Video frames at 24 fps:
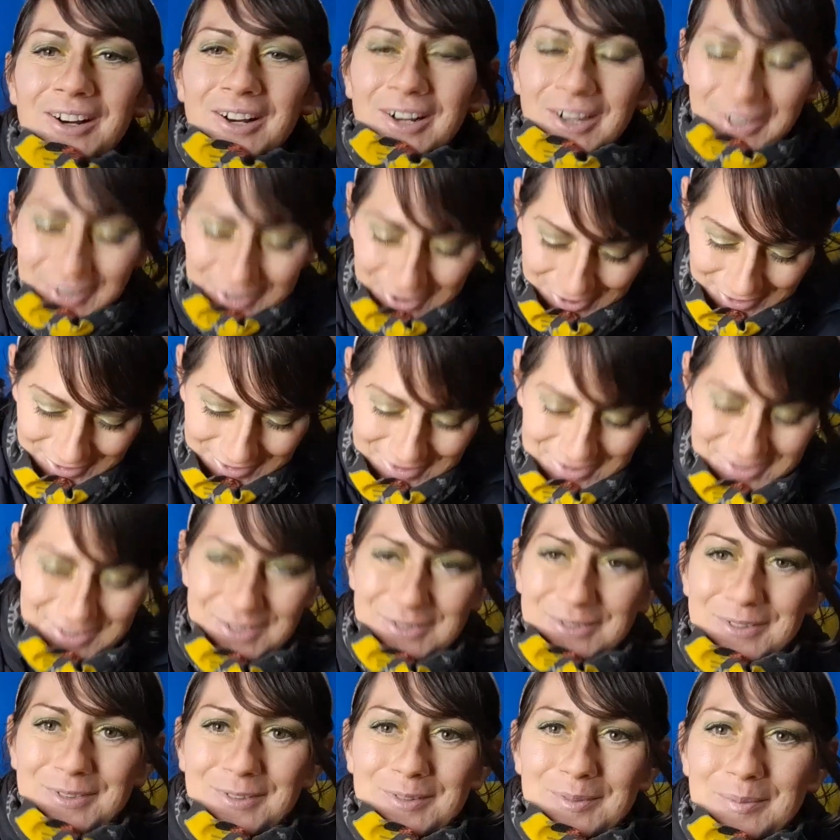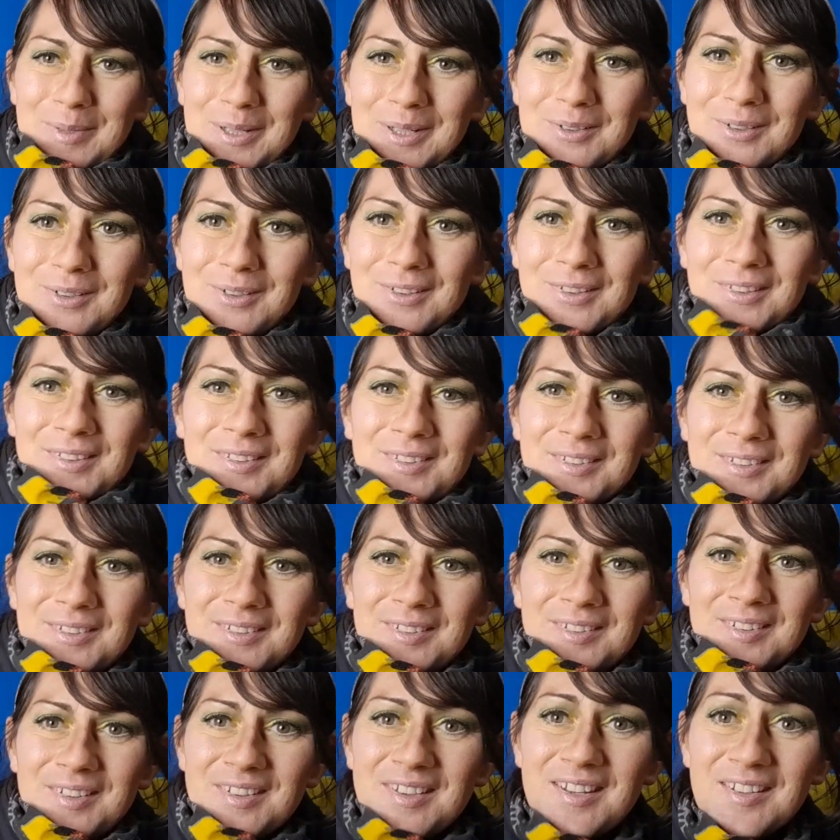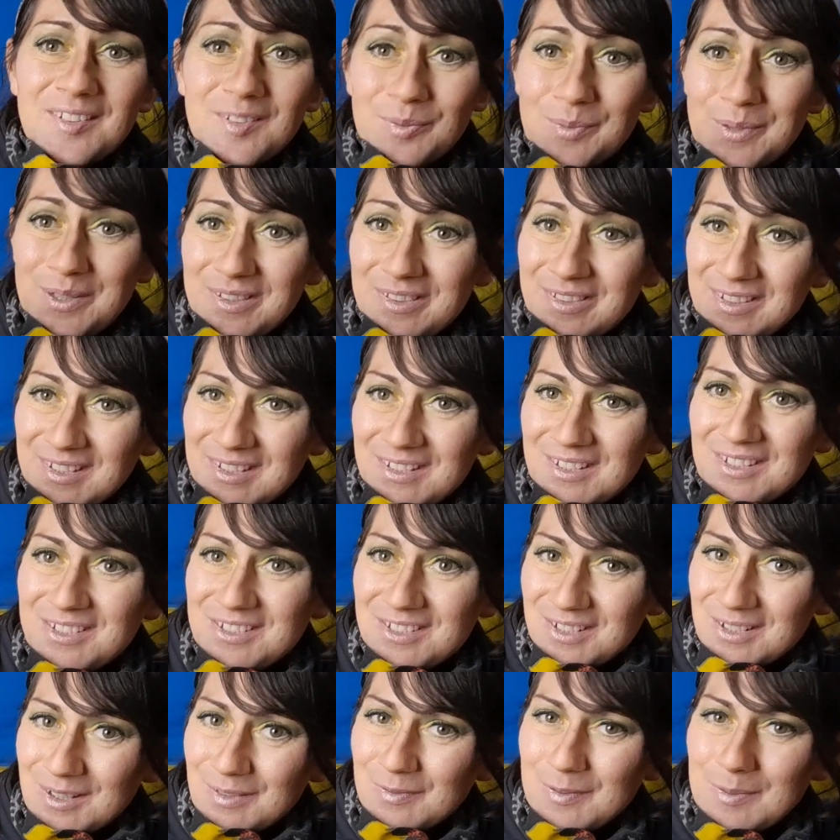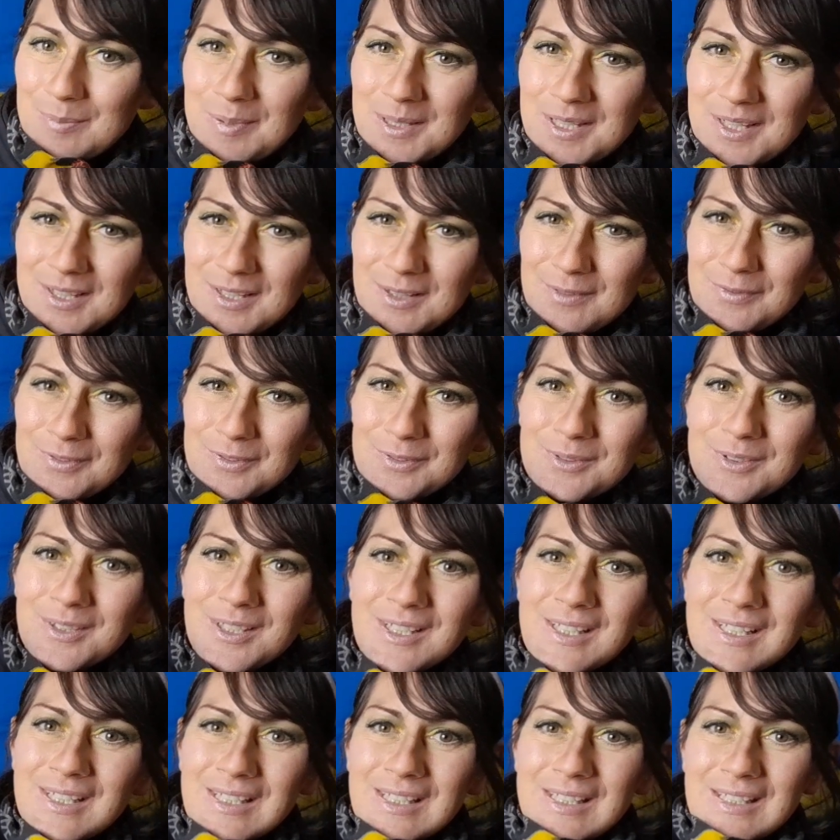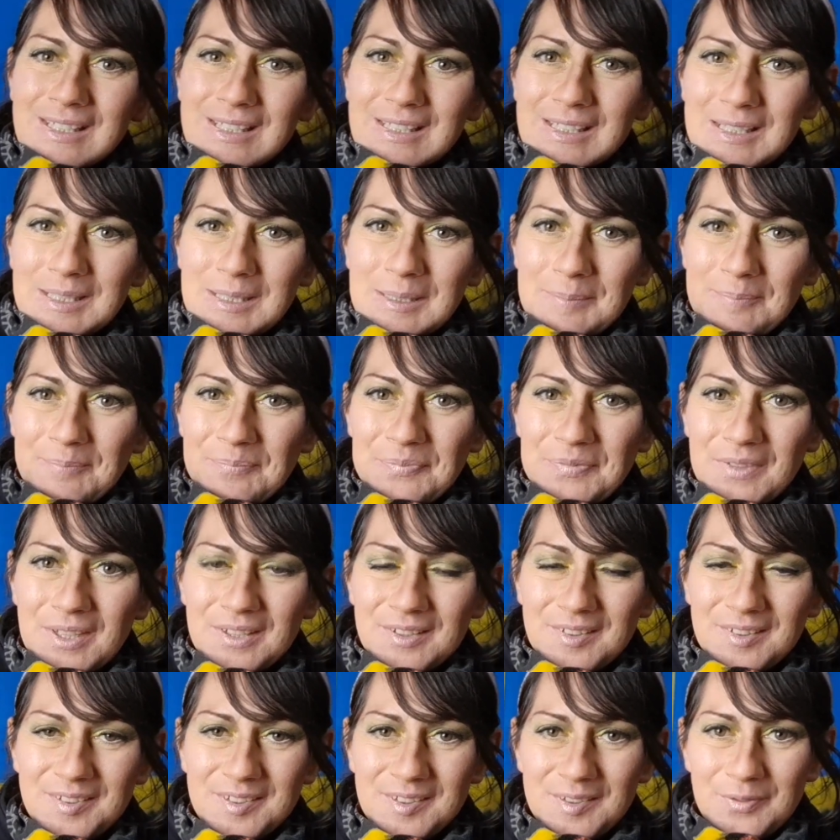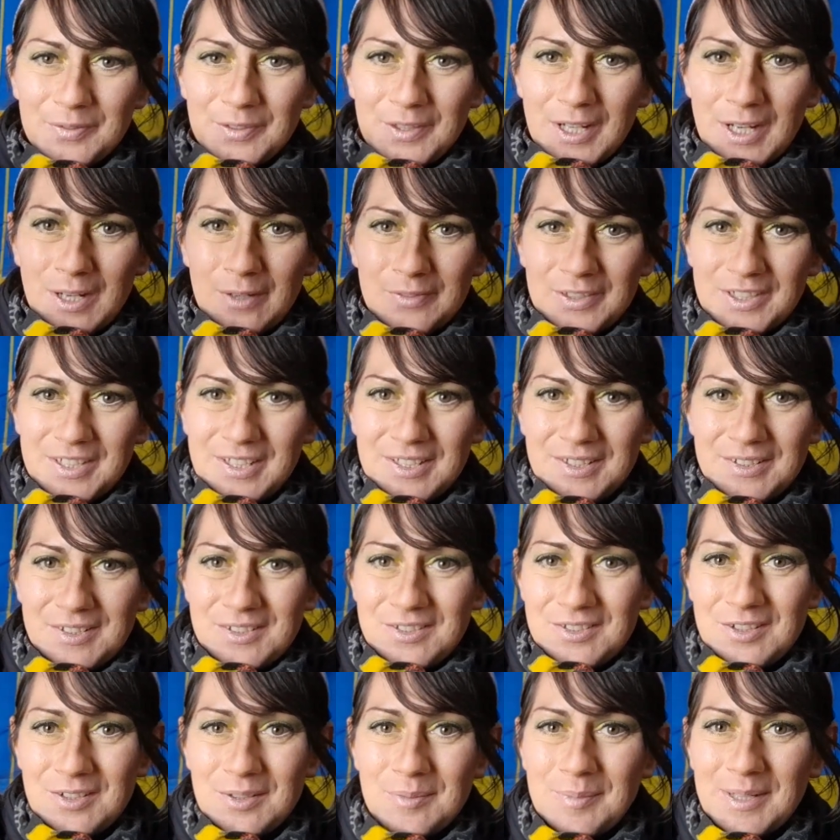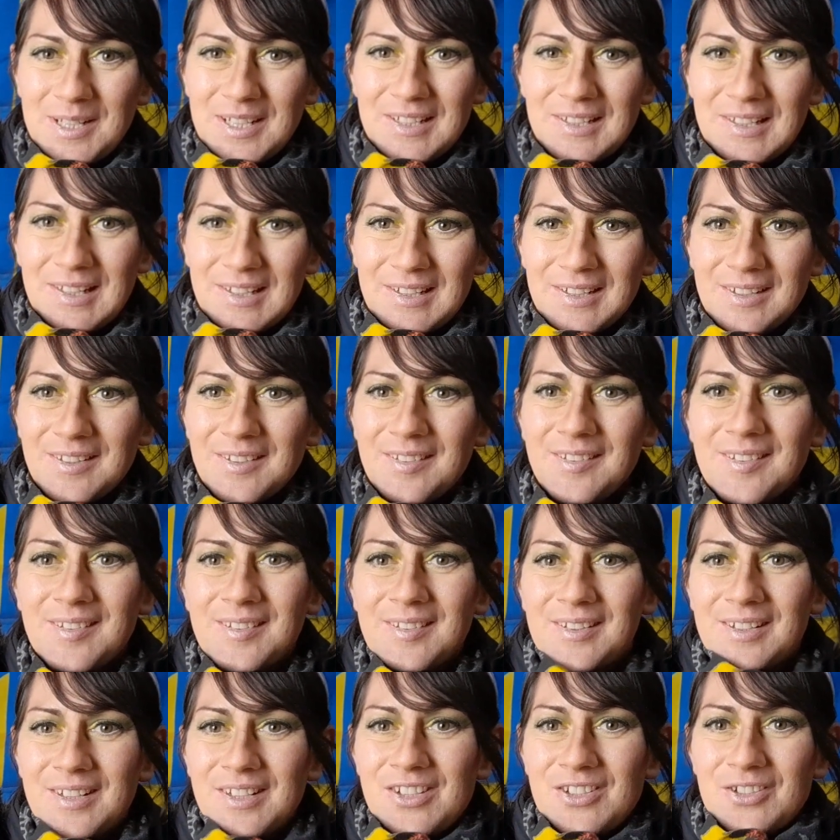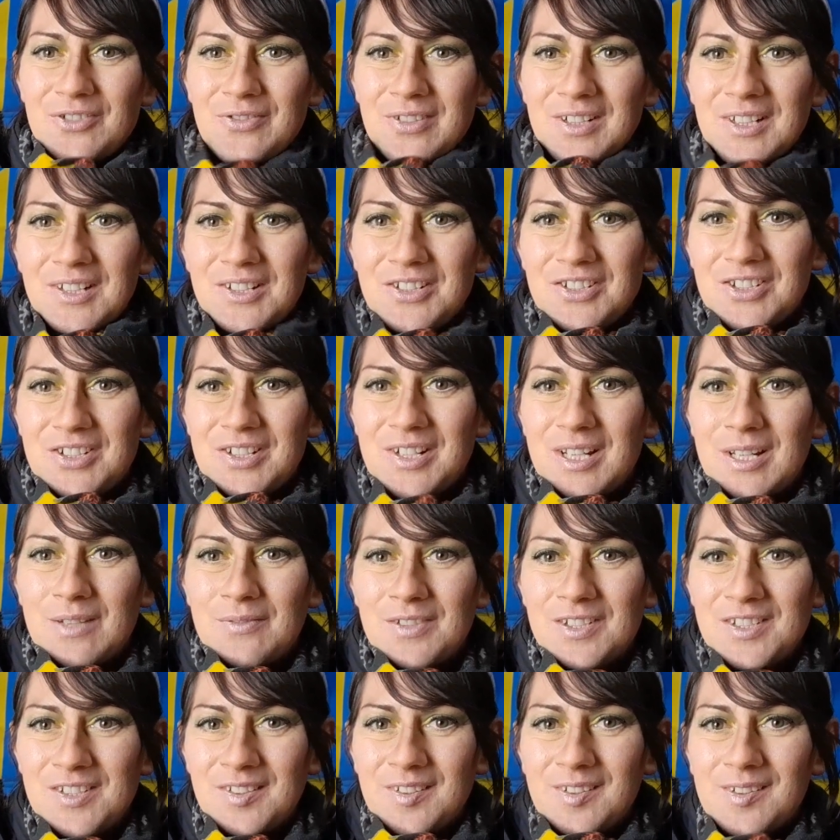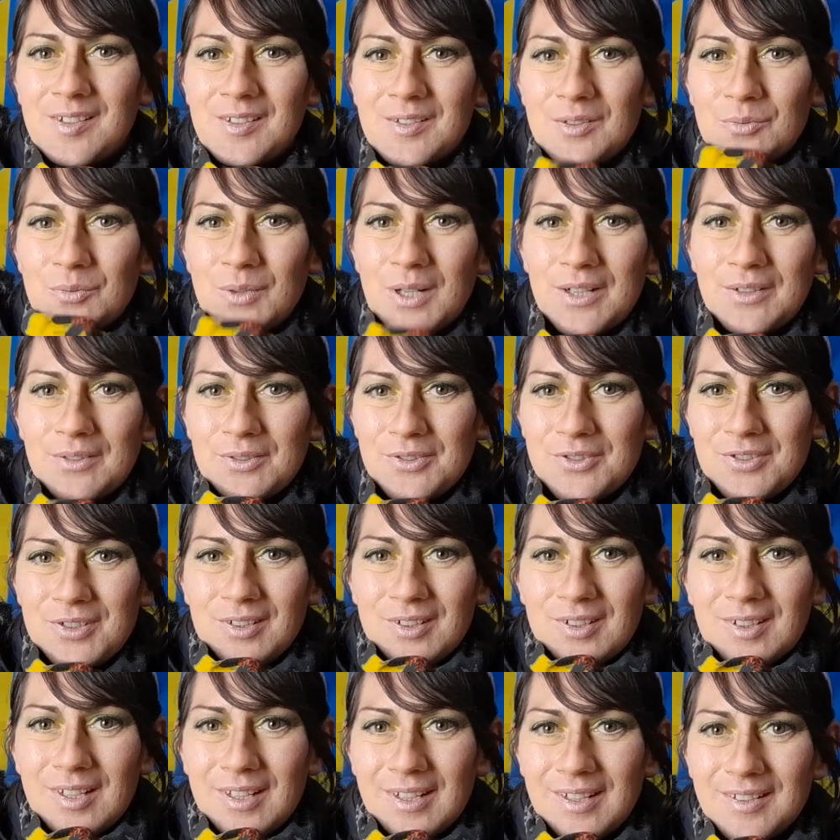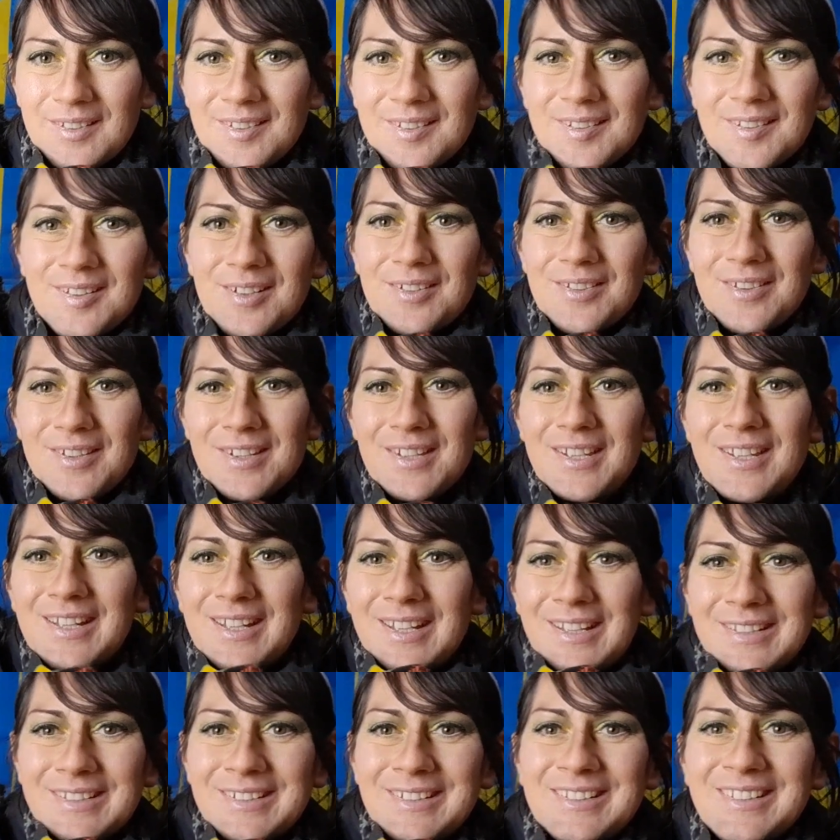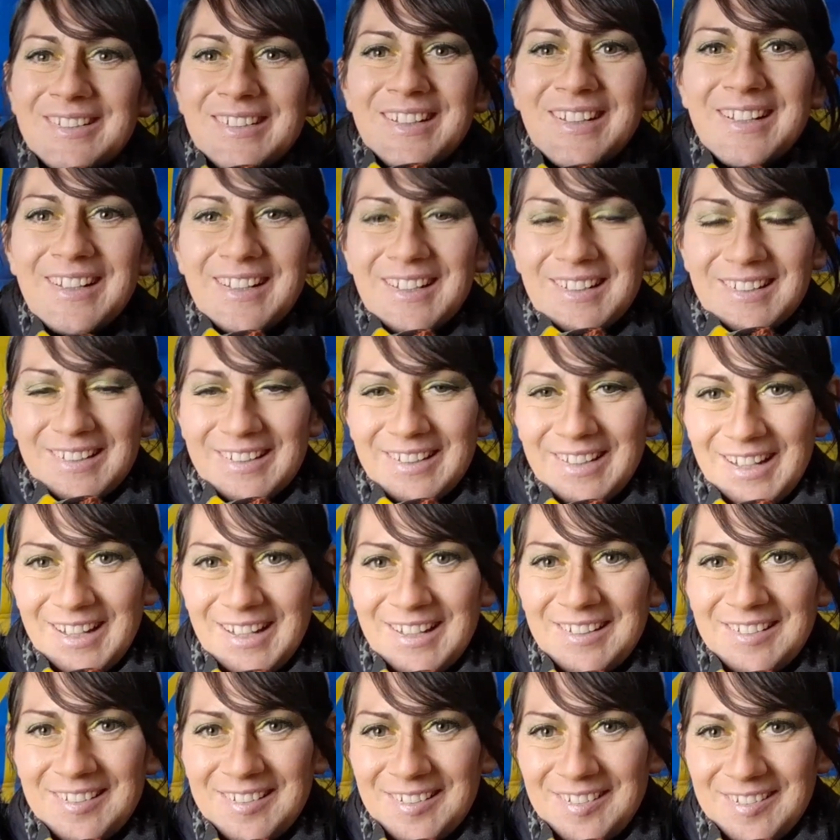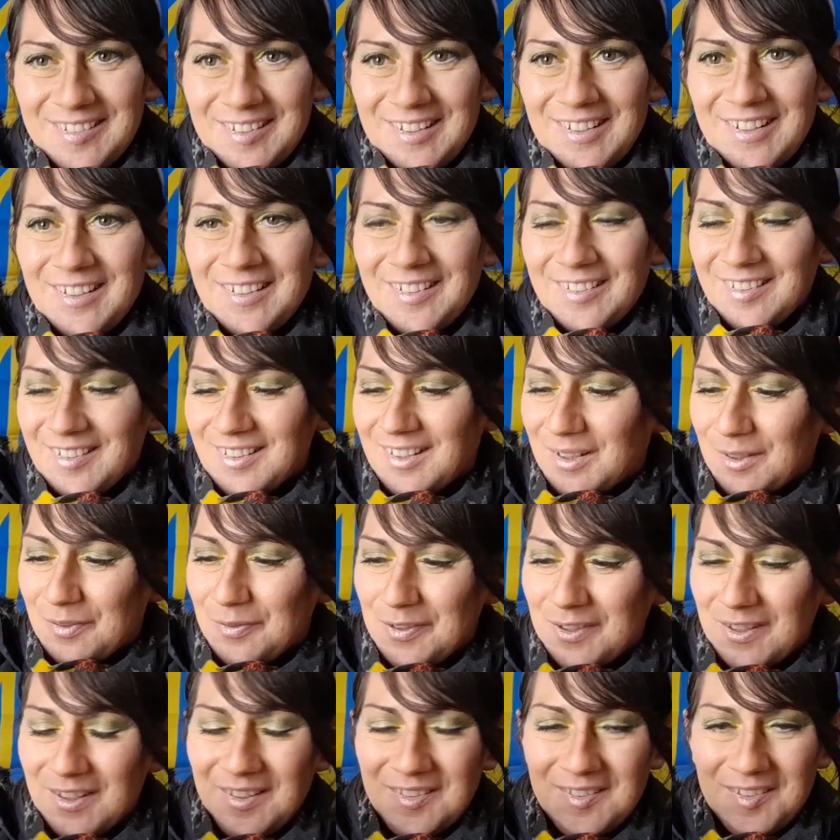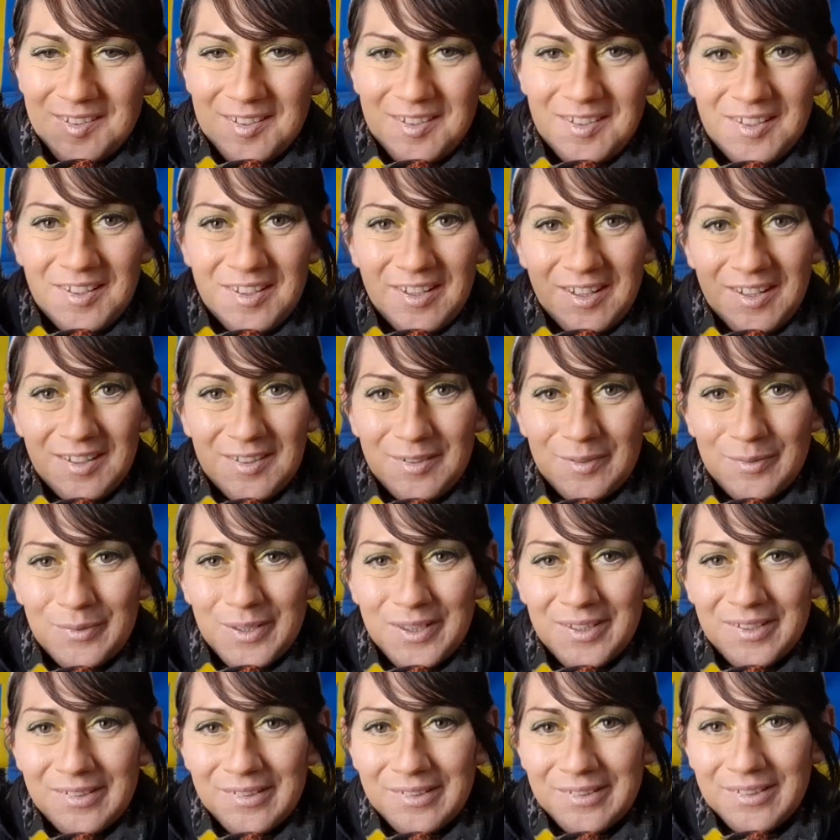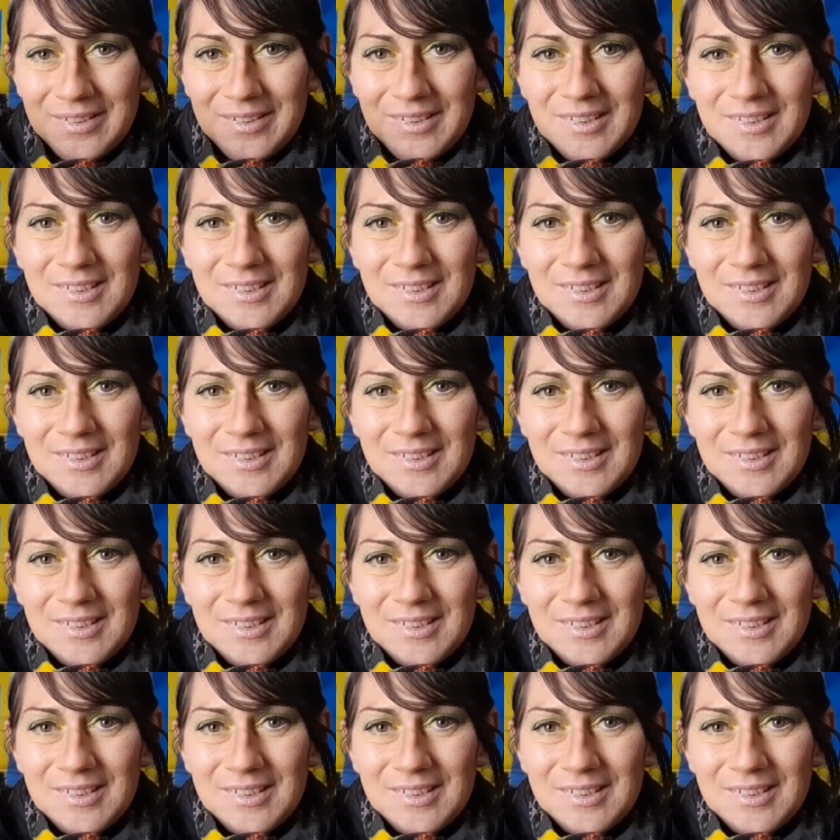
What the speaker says: I couldn't do it through my clothes too, so that's one thing you do have to be careful, is if you have it under too many layers. Like, you really should have it just under one or two layers so that you can like access it easily if you accidentally activate it.